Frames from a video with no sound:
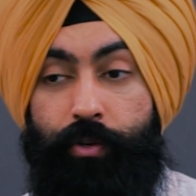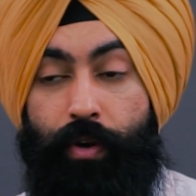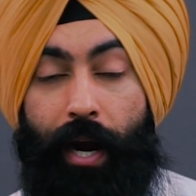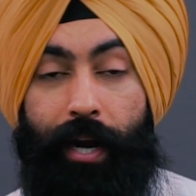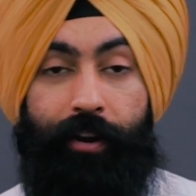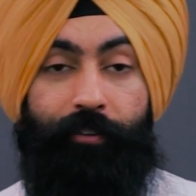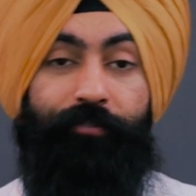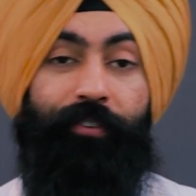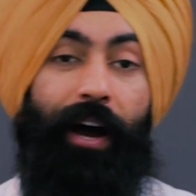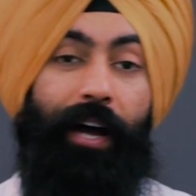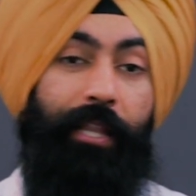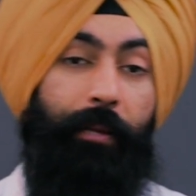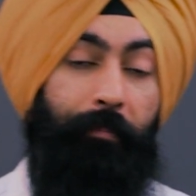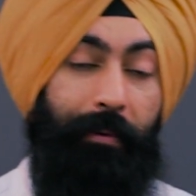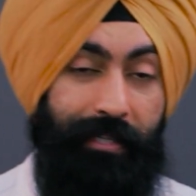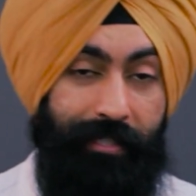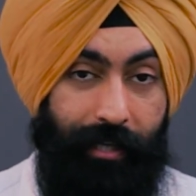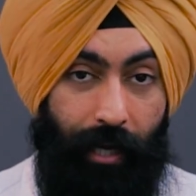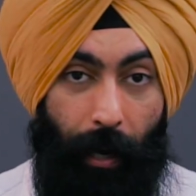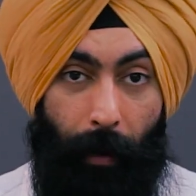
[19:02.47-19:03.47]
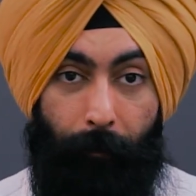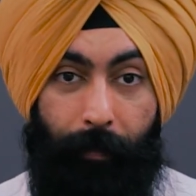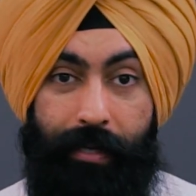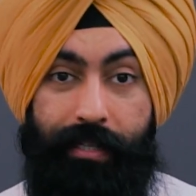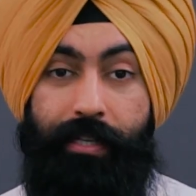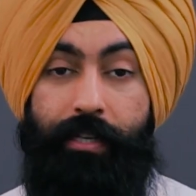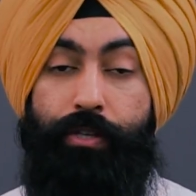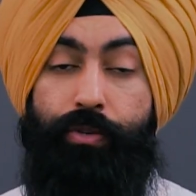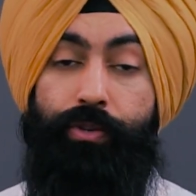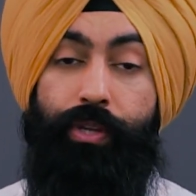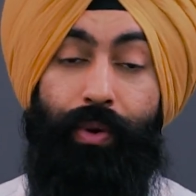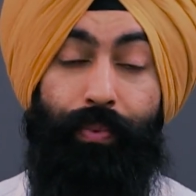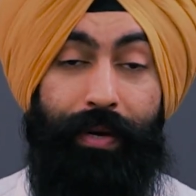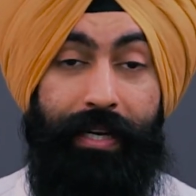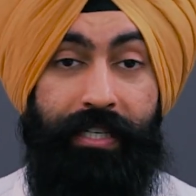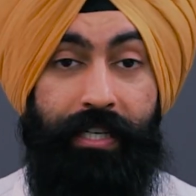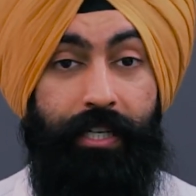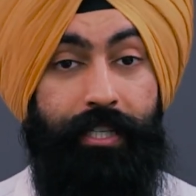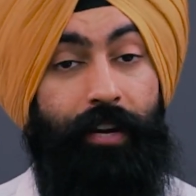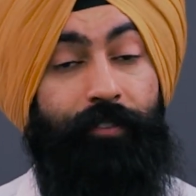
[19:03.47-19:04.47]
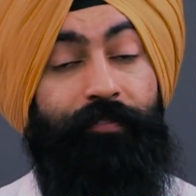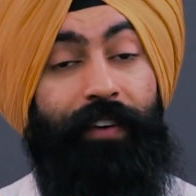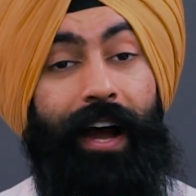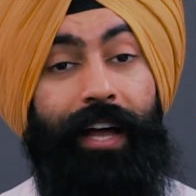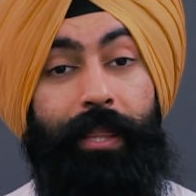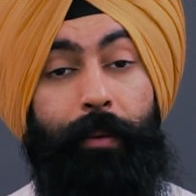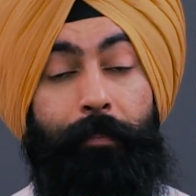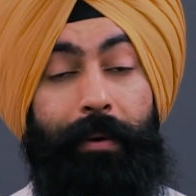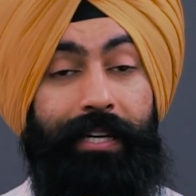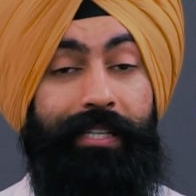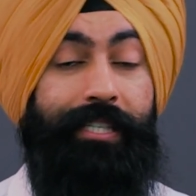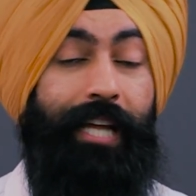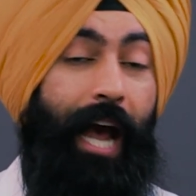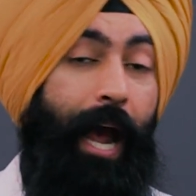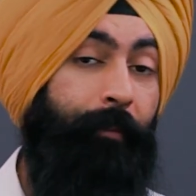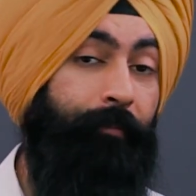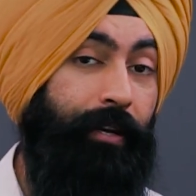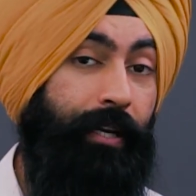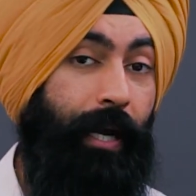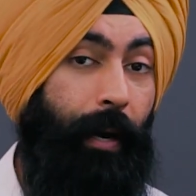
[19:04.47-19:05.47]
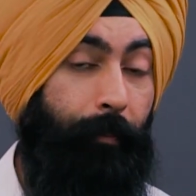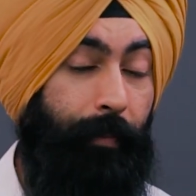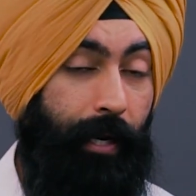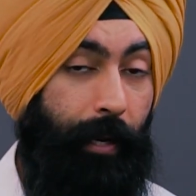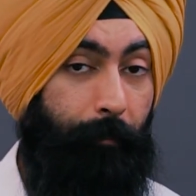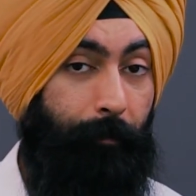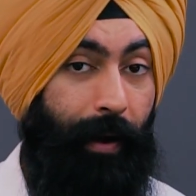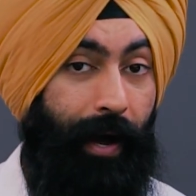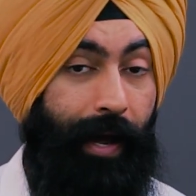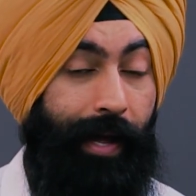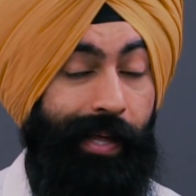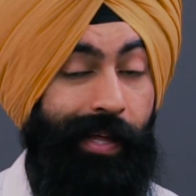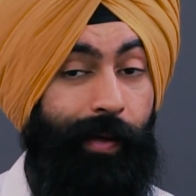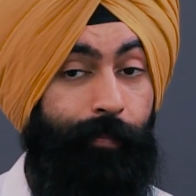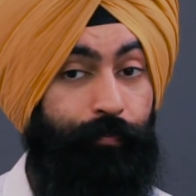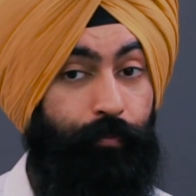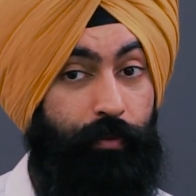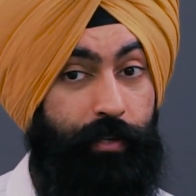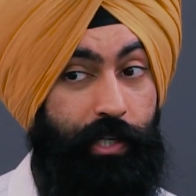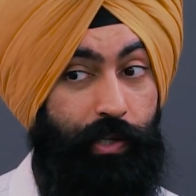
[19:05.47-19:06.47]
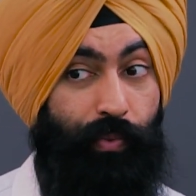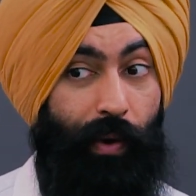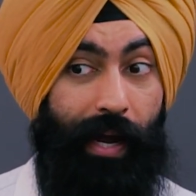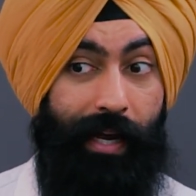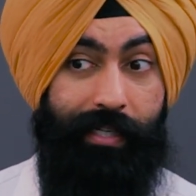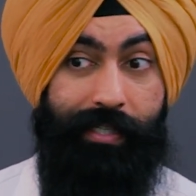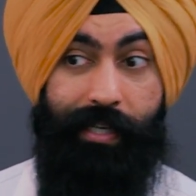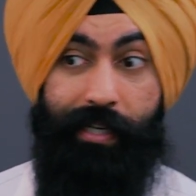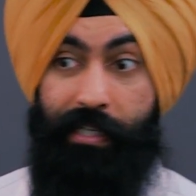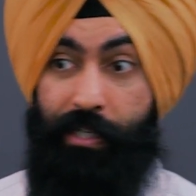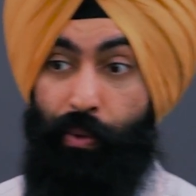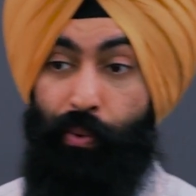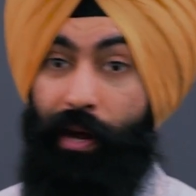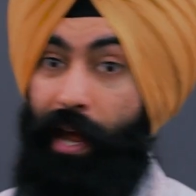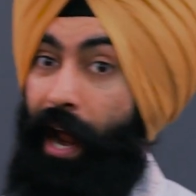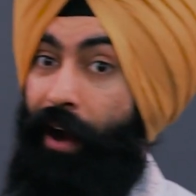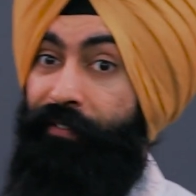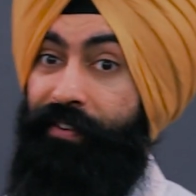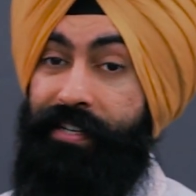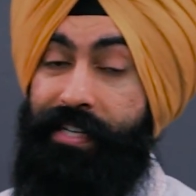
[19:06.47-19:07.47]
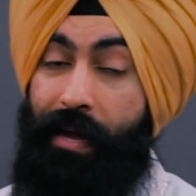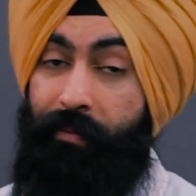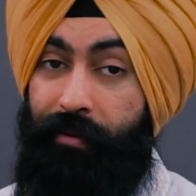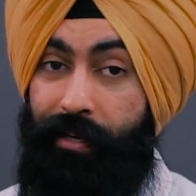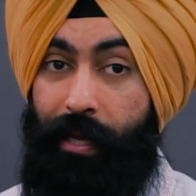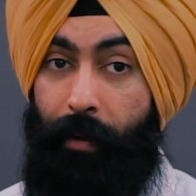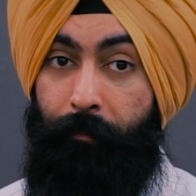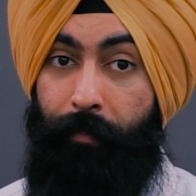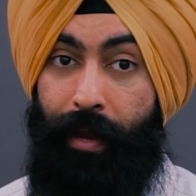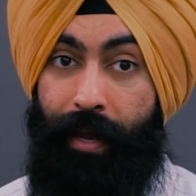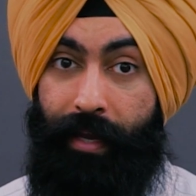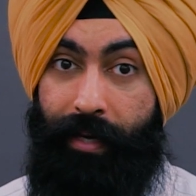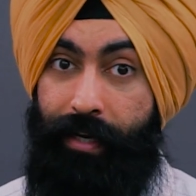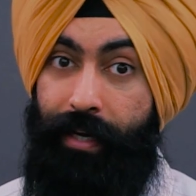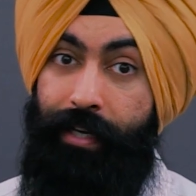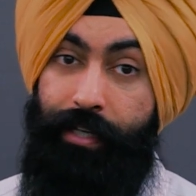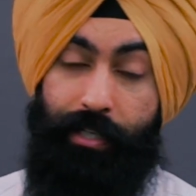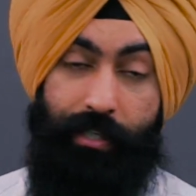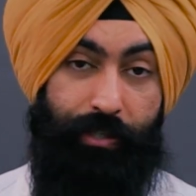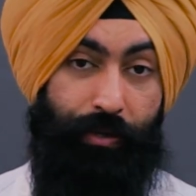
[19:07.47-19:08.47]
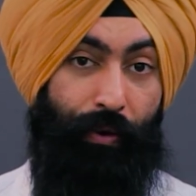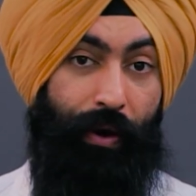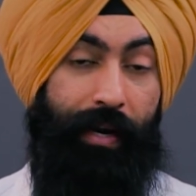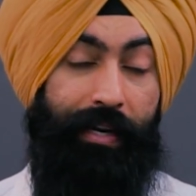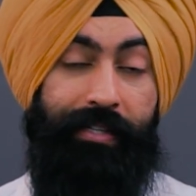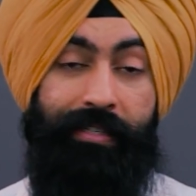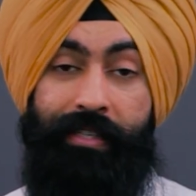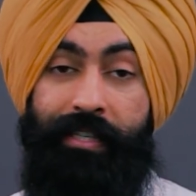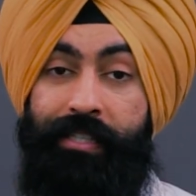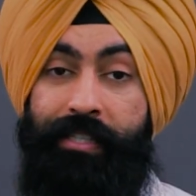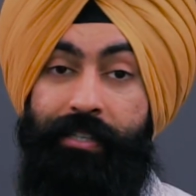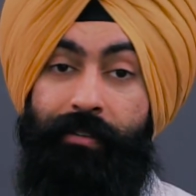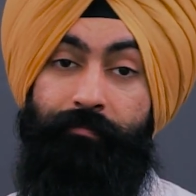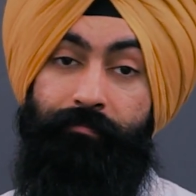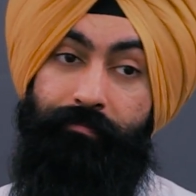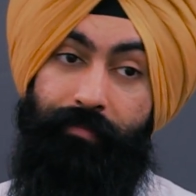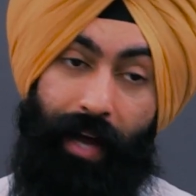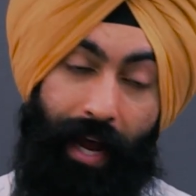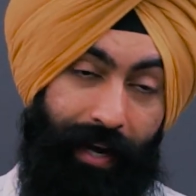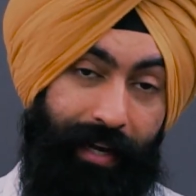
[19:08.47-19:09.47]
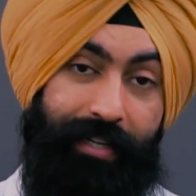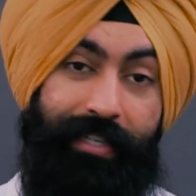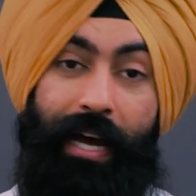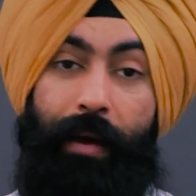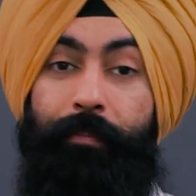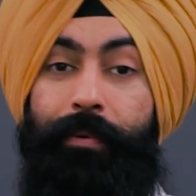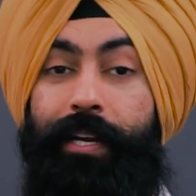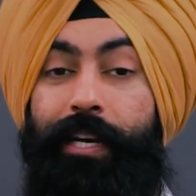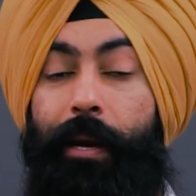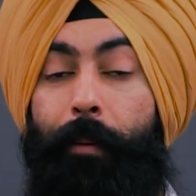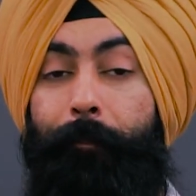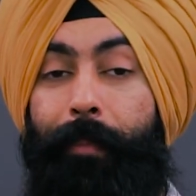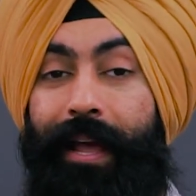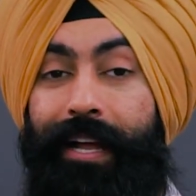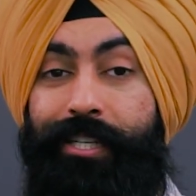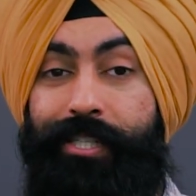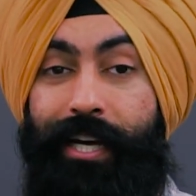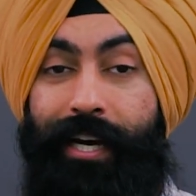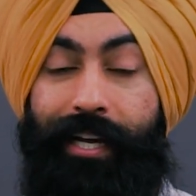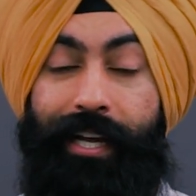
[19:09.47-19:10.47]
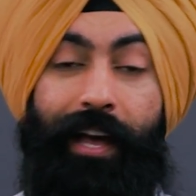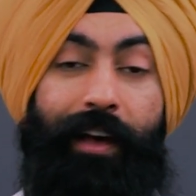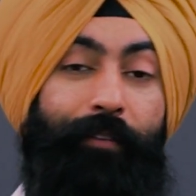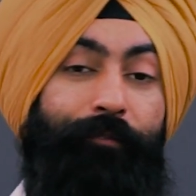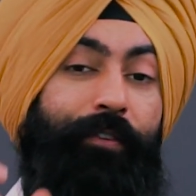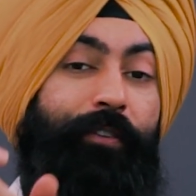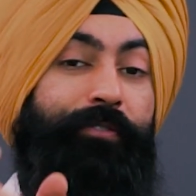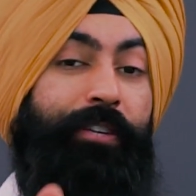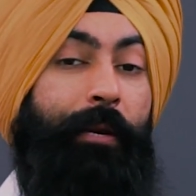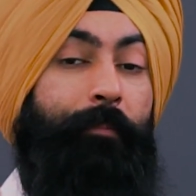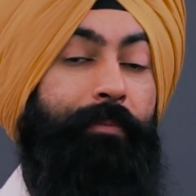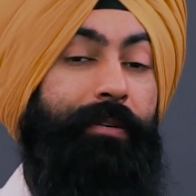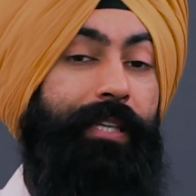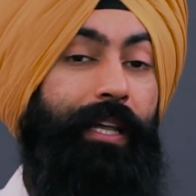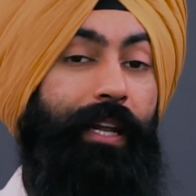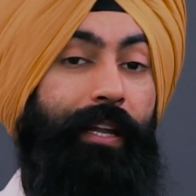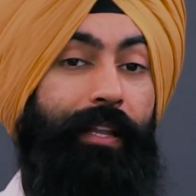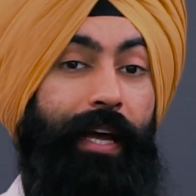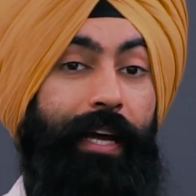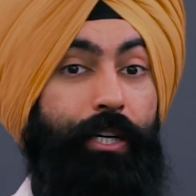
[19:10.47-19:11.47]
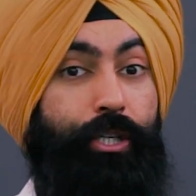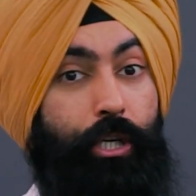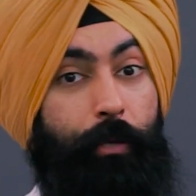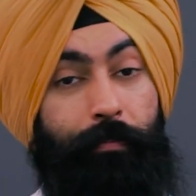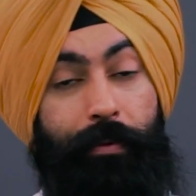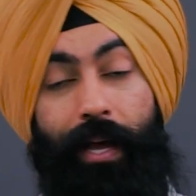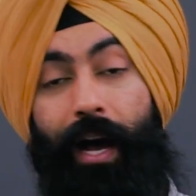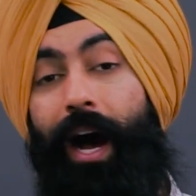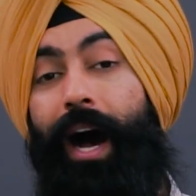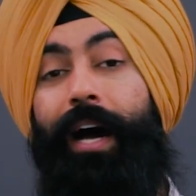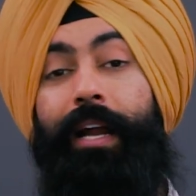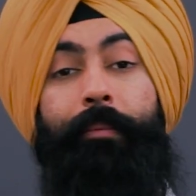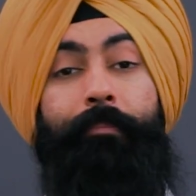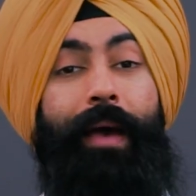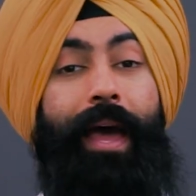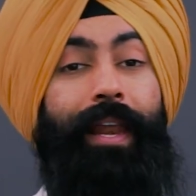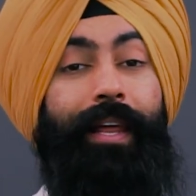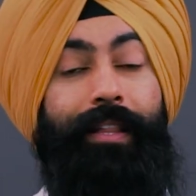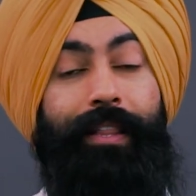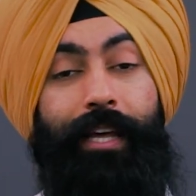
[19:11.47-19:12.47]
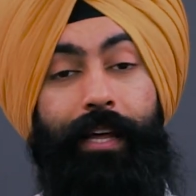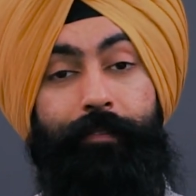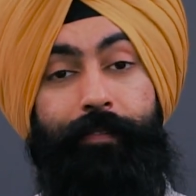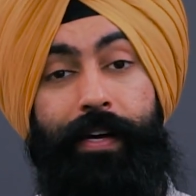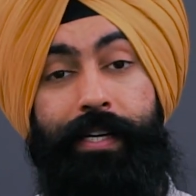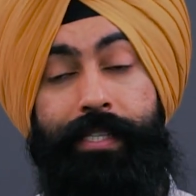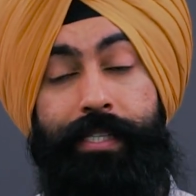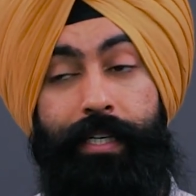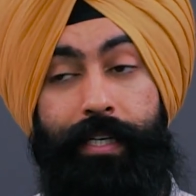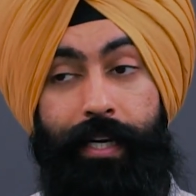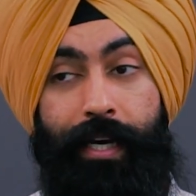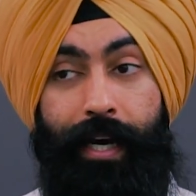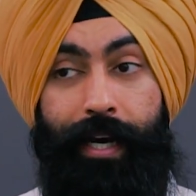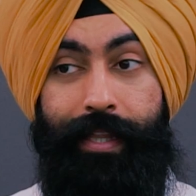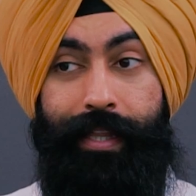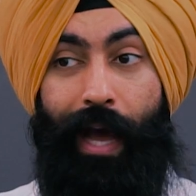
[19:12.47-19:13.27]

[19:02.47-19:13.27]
trying to find the best companies and do the research and find the best time to come in and buy, which is why I say do it every time you get paid. Just create a system. Anytime you get a paycheck, 15% of that should be automatically invested.